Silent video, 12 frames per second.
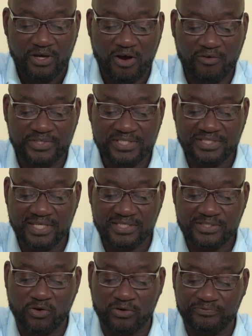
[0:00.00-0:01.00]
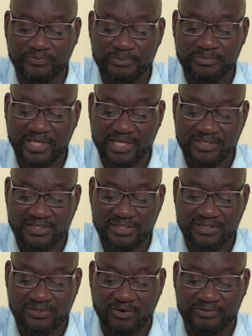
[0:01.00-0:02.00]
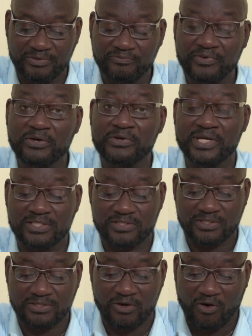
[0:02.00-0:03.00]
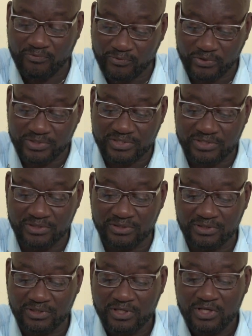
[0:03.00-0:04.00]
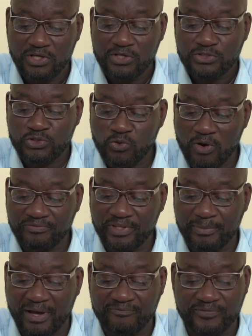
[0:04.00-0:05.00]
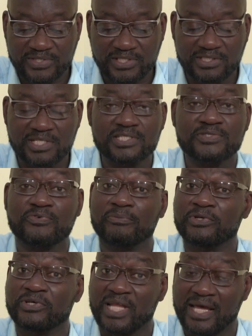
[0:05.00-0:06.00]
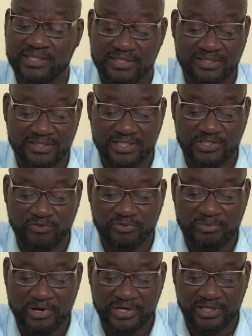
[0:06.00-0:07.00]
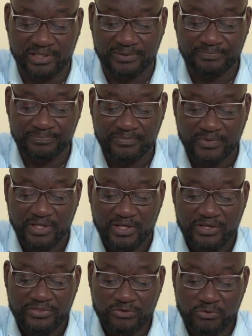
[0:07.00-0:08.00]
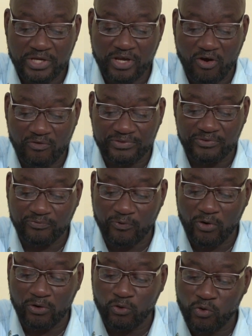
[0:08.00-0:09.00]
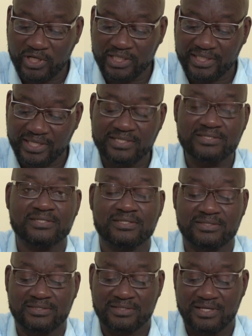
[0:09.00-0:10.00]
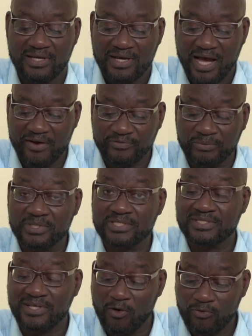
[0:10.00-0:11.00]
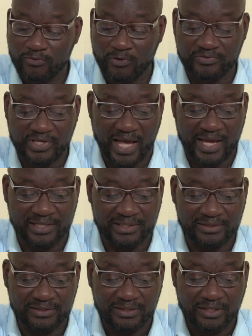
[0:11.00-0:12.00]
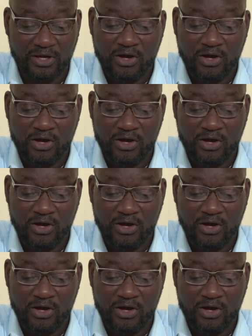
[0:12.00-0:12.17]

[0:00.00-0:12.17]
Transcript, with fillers: Of the six confirmed cases of the variants of concern, two of them are visitors from the United States of America, three of the four local cases are from the south of the island,